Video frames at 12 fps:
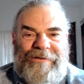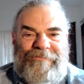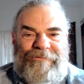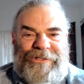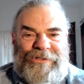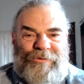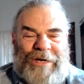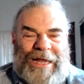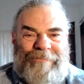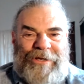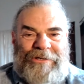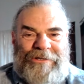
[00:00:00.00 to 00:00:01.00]
which is what
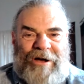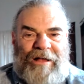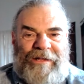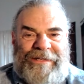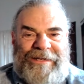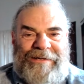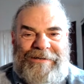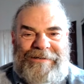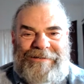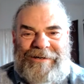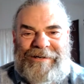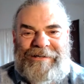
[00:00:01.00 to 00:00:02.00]
I'm calling
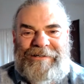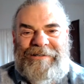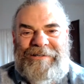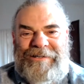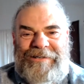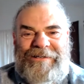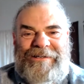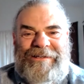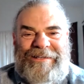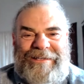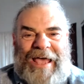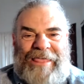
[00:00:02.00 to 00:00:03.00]
our
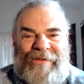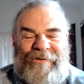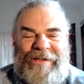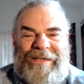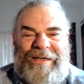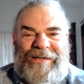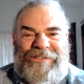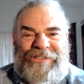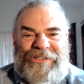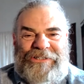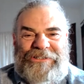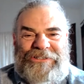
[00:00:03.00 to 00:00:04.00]
gathering, our
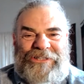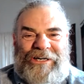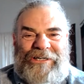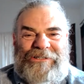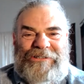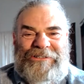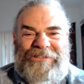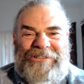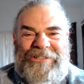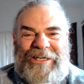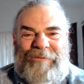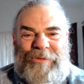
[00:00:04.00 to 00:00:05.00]
church, our
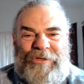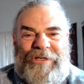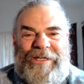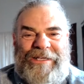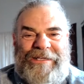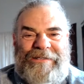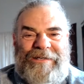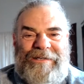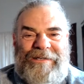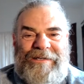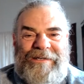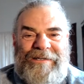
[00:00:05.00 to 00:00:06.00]
community.
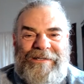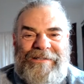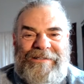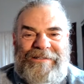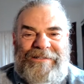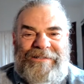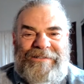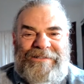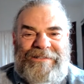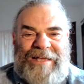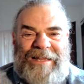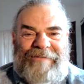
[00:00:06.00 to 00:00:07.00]
You know,
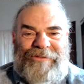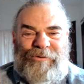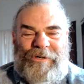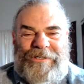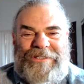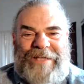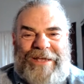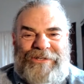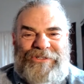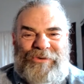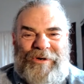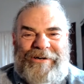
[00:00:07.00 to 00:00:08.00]
I love the word
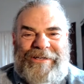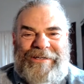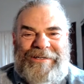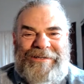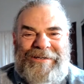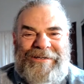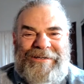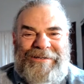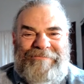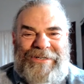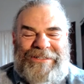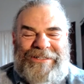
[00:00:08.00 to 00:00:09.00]
sanctuary,
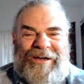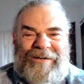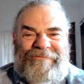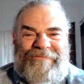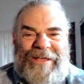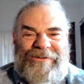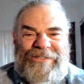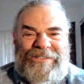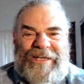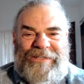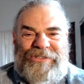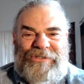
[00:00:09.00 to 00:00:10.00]
but the Heart Feather
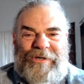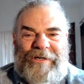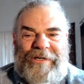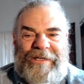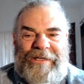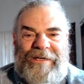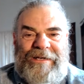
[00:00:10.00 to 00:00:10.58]
Sanctuary,